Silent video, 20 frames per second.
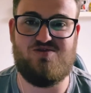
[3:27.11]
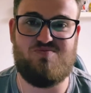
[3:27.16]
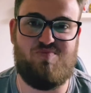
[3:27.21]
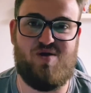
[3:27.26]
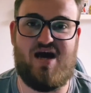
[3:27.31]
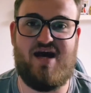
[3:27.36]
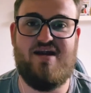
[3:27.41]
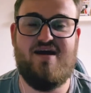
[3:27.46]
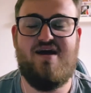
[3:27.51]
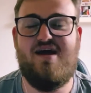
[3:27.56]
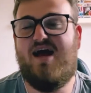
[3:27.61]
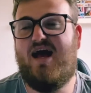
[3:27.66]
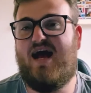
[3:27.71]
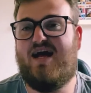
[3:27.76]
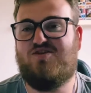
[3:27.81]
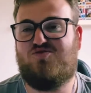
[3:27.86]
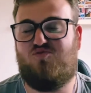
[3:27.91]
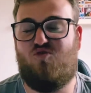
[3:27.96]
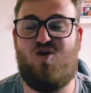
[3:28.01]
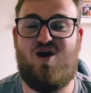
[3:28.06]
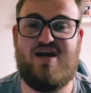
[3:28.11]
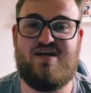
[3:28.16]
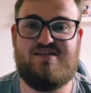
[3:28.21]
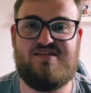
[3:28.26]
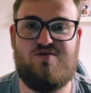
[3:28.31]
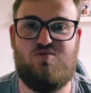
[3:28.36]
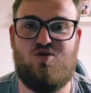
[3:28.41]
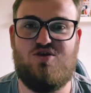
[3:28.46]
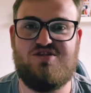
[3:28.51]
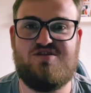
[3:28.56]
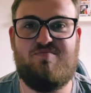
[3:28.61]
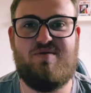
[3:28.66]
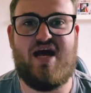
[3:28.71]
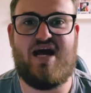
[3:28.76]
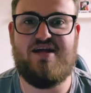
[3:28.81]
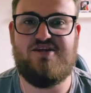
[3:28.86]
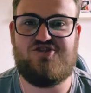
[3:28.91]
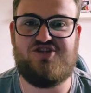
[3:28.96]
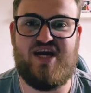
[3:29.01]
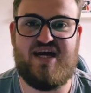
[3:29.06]
But as right as he was
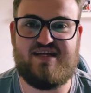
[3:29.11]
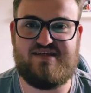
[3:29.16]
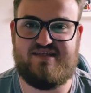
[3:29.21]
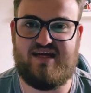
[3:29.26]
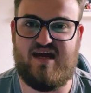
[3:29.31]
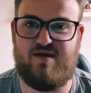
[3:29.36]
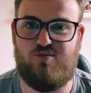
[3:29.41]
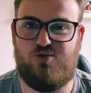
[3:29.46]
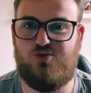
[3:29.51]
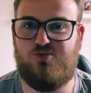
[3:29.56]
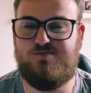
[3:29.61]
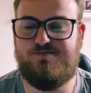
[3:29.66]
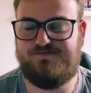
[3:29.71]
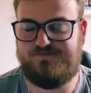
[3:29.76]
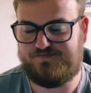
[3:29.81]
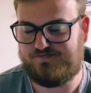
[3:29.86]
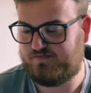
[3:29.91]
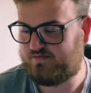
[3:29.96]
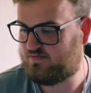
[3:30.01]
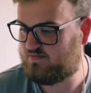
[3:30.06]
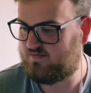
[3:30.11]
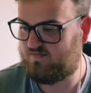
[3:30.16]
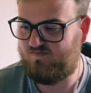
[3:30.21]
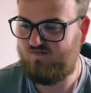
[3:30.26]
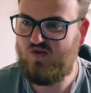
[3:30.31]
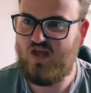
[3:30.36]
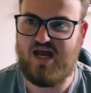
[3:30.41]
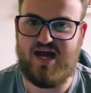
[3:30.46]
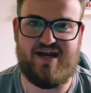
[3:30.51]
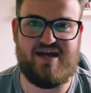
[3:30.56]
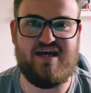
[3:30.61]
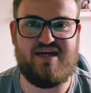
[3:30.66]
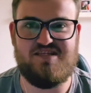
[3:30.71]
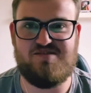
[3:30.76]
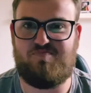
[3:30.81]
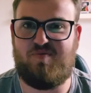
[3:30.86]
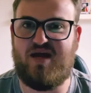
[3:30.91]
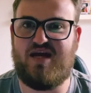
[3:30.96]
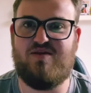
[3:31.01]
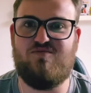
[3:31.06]
about Jack Siebel, and he's
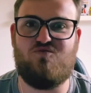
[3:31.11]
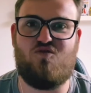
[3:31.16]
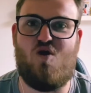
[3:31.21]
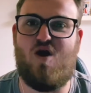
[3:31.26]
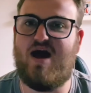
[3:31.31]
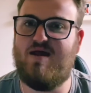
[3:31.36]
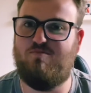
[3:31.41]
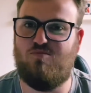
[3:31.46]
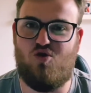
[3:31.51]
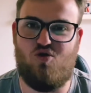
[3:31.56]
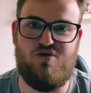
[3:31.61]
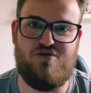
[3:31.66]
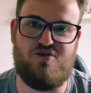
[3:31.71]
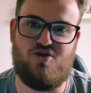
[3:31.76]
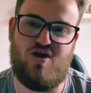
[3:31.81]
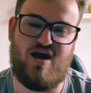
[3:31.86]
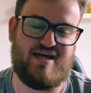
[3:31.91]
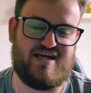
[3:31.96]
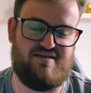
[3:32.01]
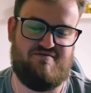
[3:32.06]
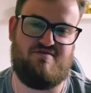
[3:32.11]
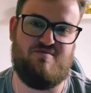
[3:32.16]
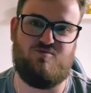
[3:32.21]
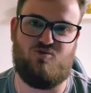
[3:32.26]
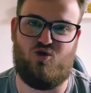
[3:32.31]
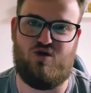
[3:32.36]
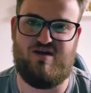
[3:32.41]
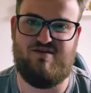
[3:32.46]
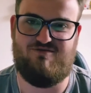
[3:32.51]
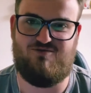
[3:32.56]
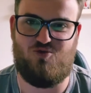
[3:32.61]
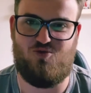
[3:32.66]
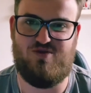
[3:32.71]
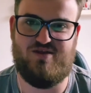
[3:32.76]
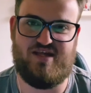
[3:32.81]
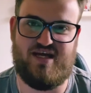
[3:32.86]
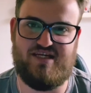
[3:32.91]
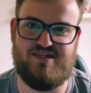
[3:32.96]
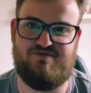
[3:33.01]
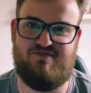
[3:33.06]
been right more than I give him credit for in
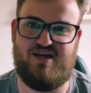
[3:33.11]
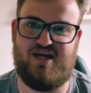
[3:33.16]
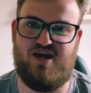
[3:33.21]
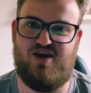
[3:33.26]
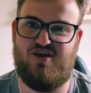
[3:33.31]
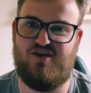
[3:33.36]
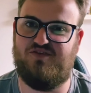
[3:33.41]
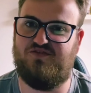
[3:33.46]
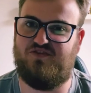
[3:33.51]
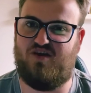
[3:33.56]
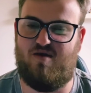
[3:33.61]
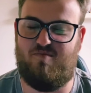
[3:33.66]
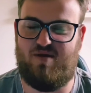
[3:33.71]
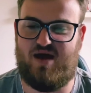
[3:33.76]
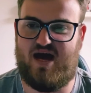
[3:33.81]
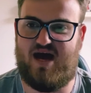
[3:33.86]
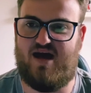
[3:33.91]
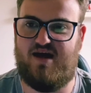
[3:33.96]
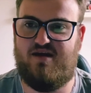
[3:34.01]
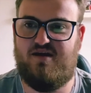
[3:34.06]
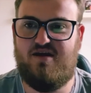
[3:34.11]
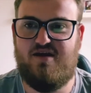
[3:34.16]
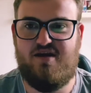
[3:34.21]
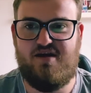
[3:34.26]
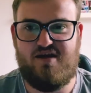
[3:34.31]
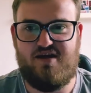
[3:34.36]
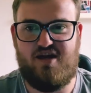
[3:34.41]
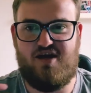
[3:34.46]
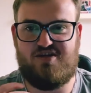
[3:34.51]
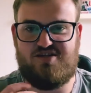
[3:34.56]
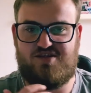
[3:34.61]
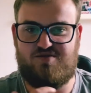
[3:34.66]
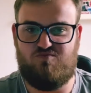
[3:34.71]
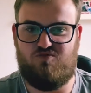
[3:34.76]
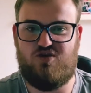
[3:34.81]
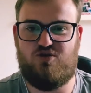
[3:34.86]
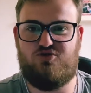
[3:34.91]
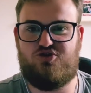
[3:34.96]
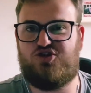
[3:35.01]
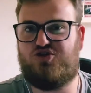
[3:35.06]
these videos about, you know, some
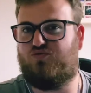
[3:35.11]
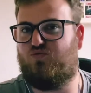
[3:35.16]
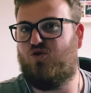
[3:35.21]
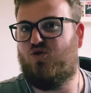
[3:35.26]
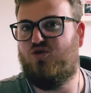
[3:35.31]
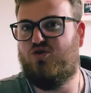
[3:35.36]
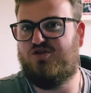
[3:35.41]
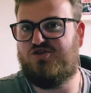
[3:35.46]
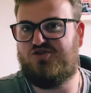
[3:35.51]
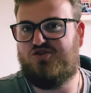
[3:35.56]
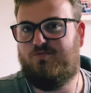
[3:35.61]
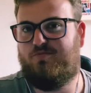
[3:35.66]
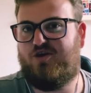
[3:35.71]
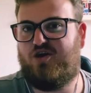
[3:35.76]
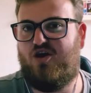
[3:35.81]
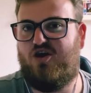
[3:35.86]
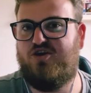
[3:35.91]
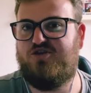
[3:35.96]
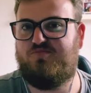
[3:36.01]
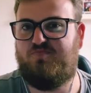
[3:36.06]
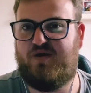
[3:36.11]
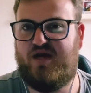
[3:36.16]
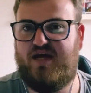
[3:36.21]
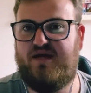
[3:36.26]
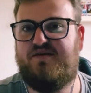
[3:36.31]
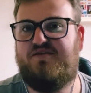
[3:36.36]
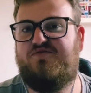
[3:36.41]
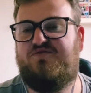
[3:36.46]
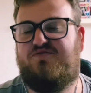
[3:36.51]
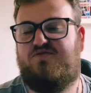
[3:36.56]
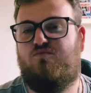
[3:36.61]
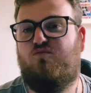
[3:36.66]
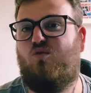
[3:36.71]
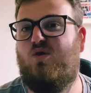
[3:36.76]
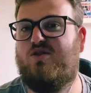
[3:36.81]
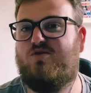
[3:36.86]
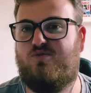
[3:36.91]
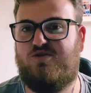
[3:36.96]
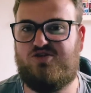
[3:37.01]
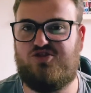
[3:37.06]
real shrewd SuperCoach picks,
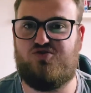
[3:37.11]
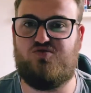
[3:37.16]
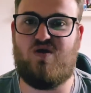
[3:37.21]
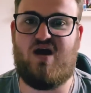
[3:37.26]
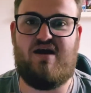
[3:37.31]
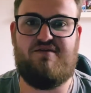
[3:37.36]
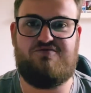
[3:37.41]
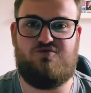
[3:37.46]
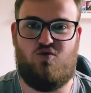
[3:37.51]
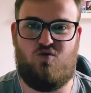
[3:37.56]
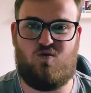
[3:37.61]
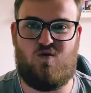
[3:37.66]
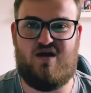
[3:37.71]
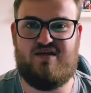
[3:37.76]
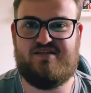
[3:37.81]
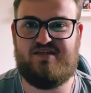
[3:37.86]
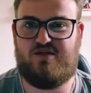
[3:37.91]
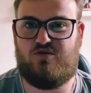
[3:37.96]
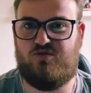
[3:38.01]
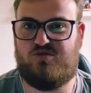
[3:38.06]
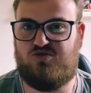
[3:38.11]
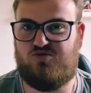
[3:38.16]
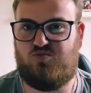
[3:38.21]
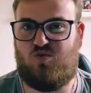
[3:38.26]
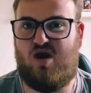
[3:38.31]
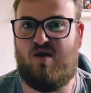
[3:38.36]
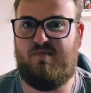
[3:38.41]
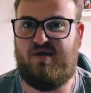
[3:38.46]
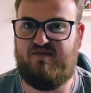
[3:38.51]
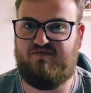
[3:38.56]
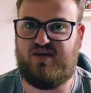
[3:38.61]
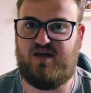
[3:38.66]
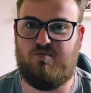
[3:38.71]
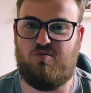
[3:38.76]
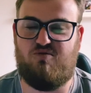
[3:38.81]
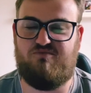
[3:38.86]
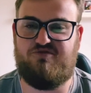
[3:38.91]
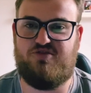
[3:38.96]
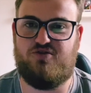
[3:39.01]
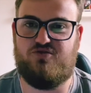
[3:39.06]
whether it's draft or classic, which is why I'm having him
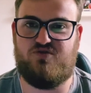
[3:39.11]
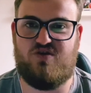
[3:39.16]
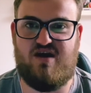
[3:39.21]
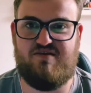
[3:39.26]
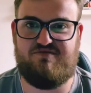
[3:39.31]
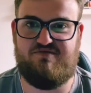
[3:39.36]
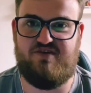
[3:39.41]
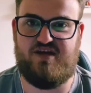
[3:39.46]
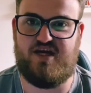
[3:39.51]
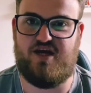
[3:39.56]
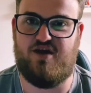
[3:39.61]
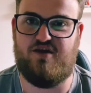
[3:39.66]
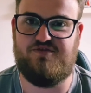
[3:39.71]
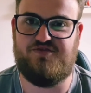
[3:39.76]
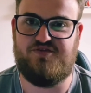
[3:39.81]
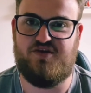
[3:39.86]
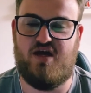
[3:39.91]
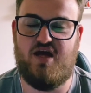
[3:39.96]
on for the draft videos.